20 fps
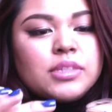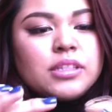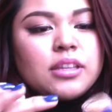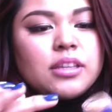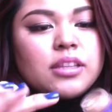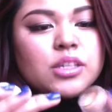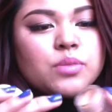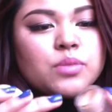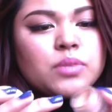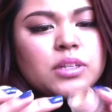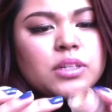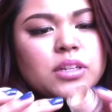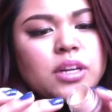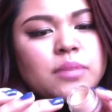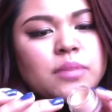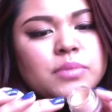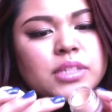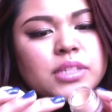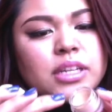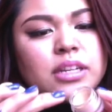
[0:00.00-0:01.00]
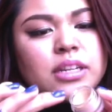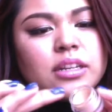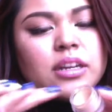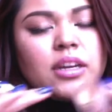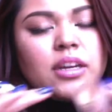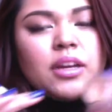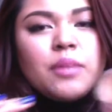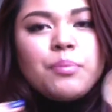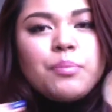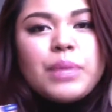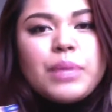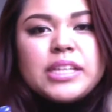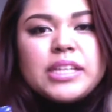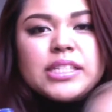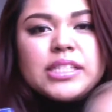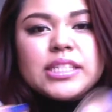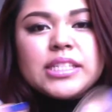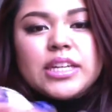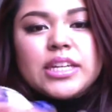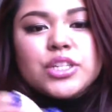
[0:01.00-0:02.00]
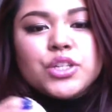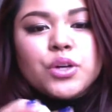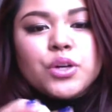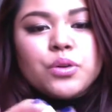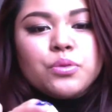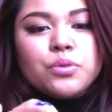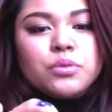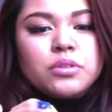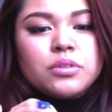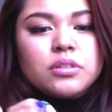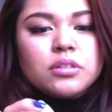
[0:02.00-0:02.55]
this one comes in base skin tone.